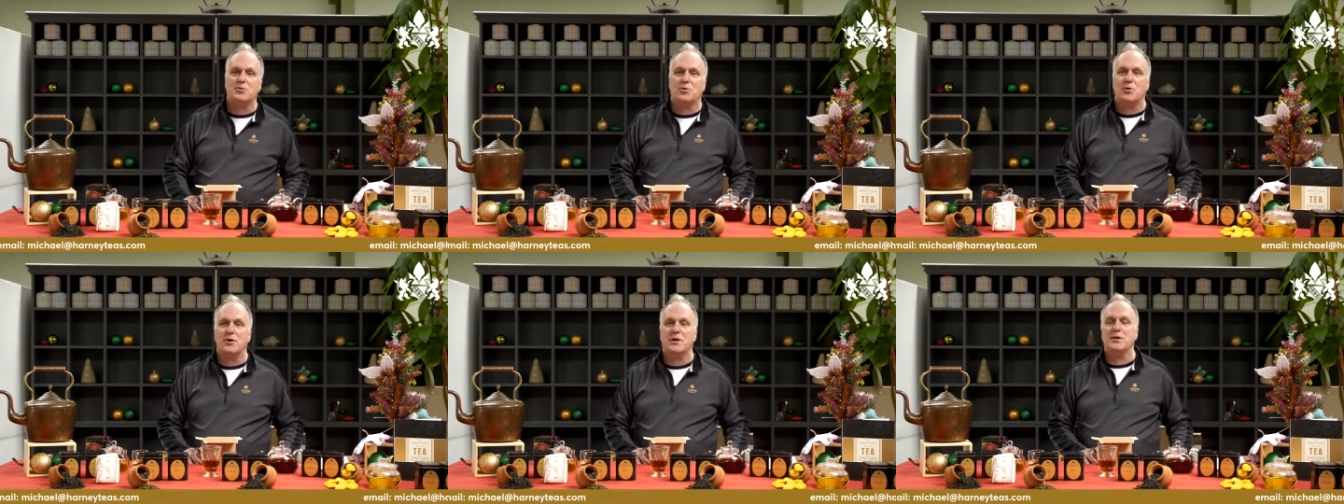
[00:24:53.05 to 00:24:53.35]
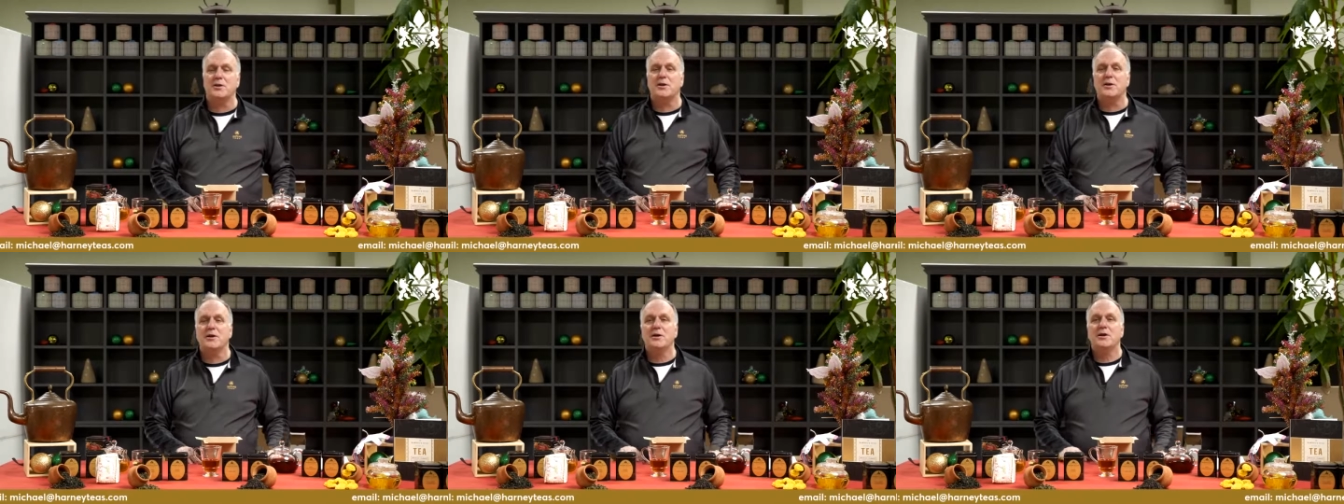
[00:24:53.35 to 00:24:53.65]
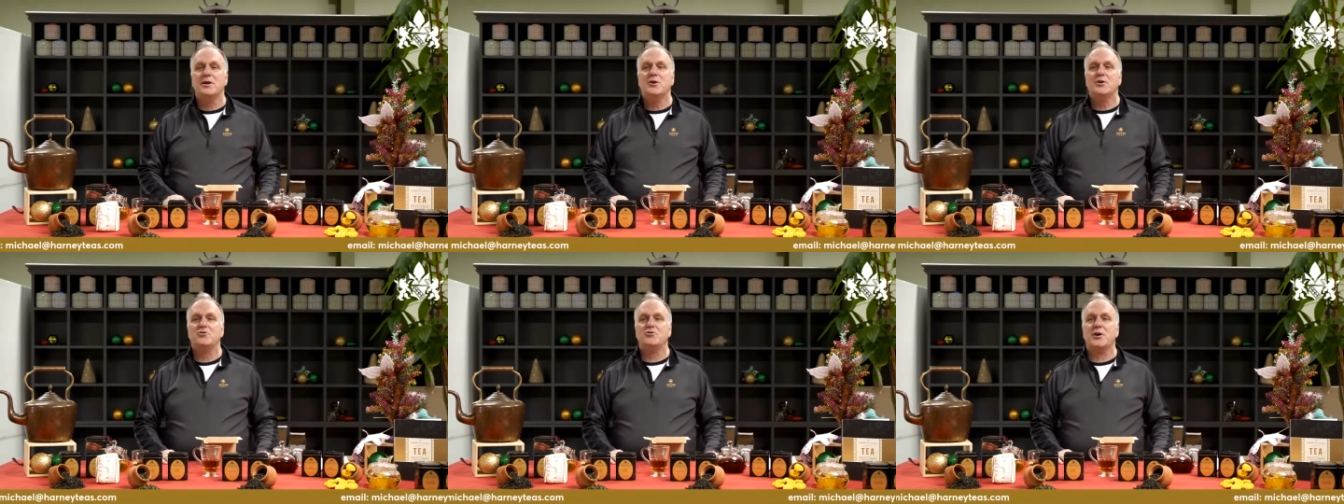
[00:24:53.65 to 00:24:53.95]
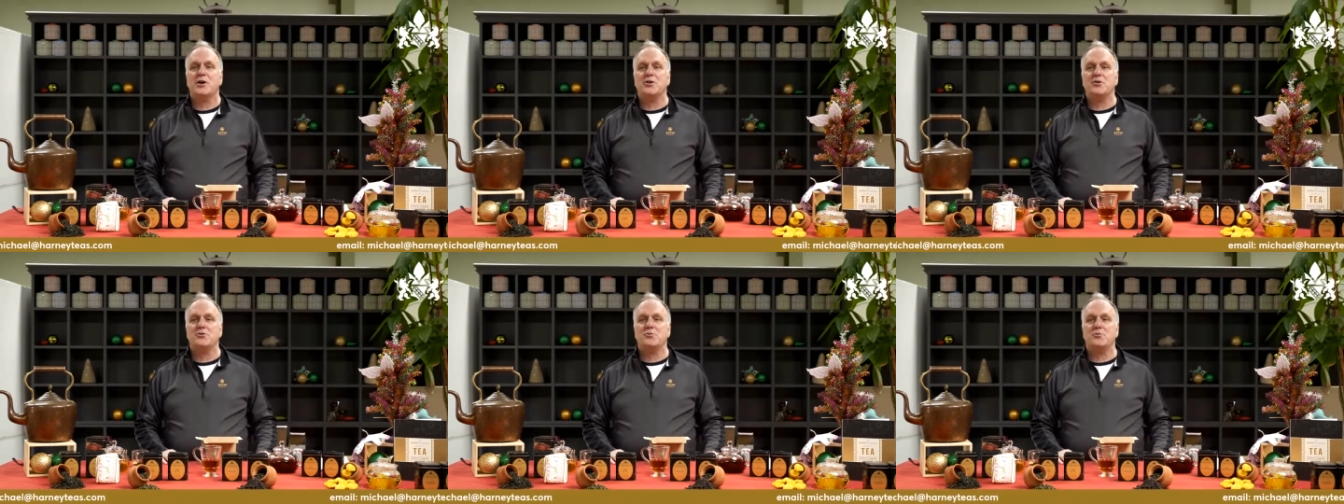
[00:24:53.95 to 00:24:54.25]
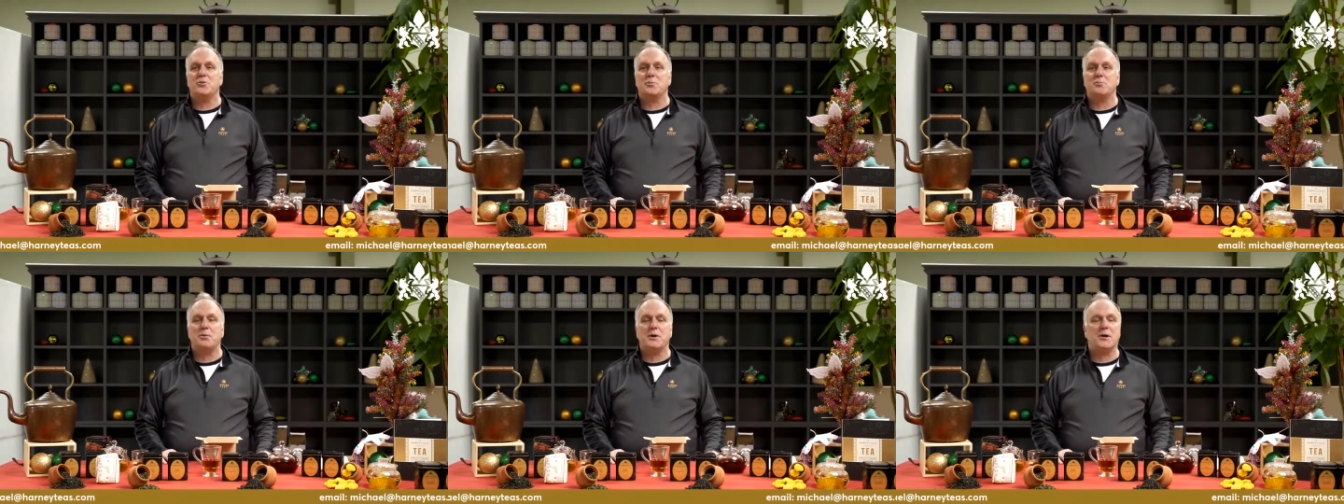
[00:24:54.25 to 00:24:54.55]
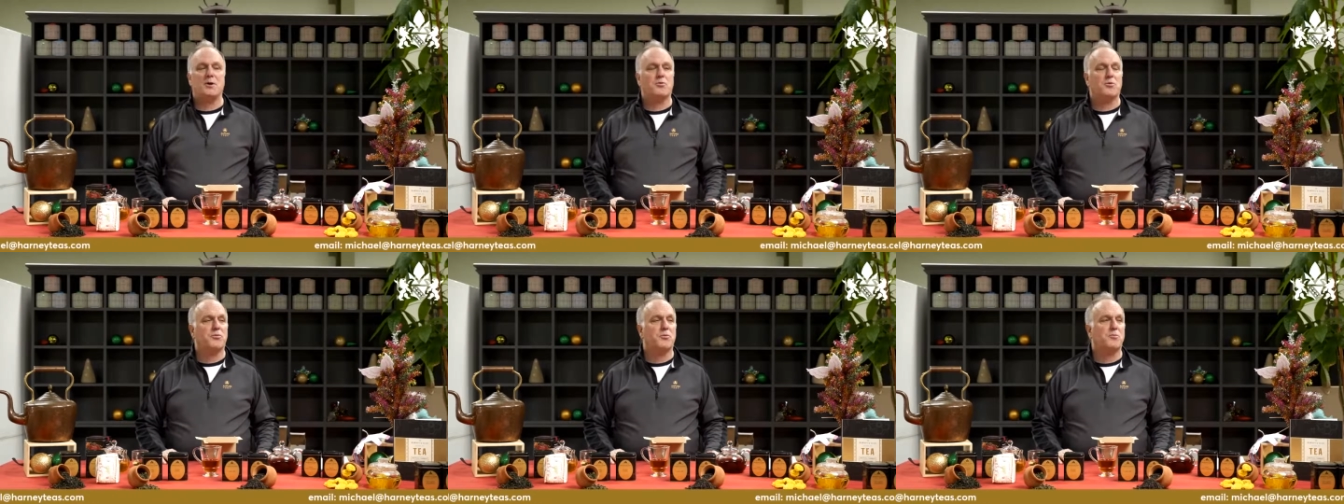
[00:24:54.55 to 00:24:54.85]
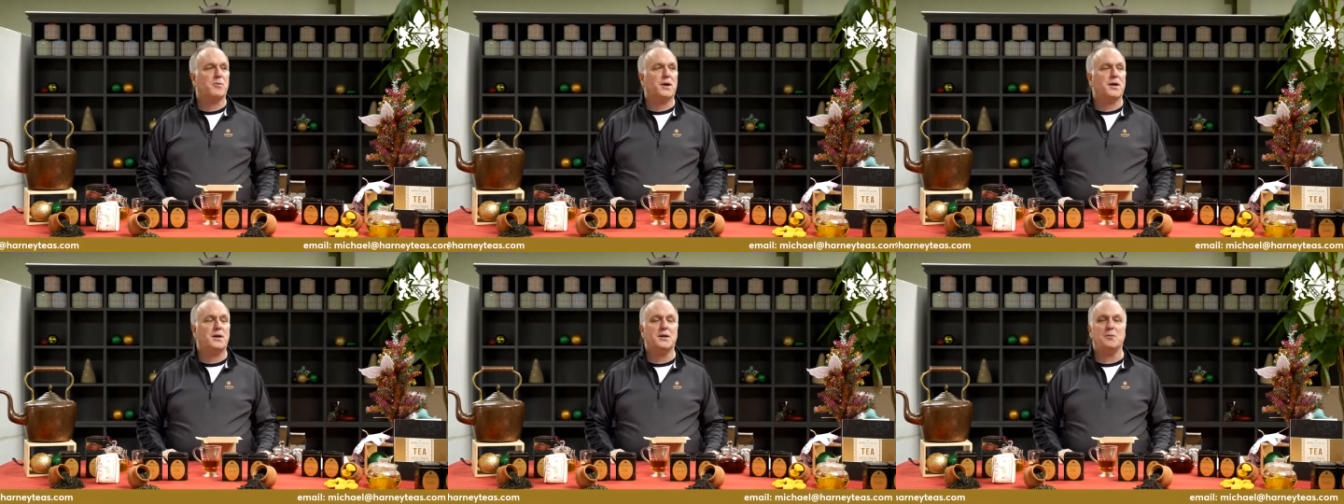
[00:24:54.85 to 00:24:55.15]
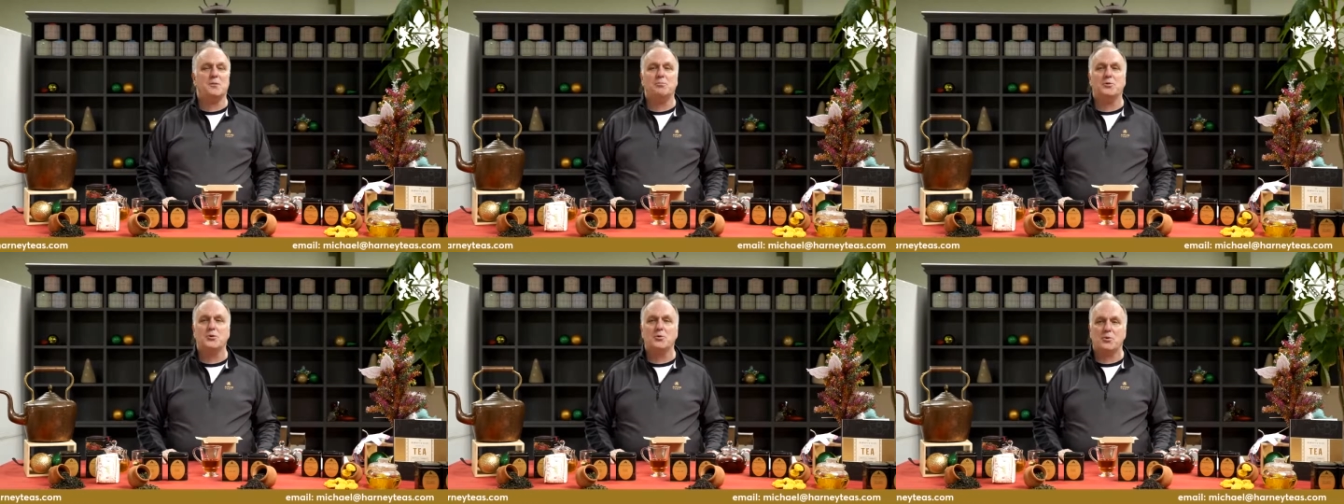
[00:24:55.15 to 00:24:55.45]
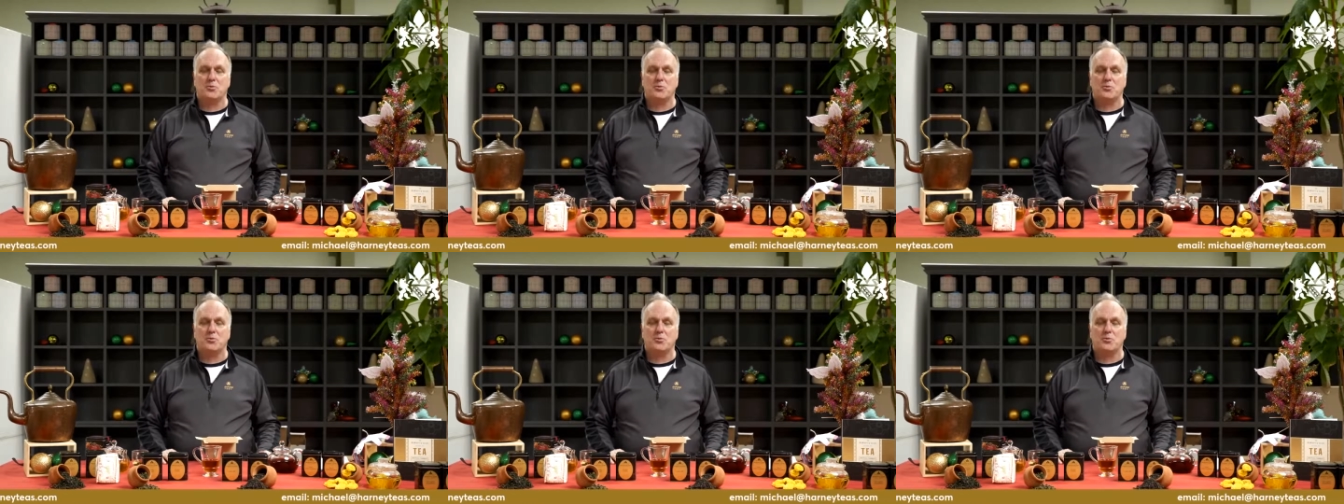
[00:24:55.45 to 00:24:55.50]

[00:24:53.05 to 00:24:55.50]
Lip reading: trends where pink were for men and blue were for women.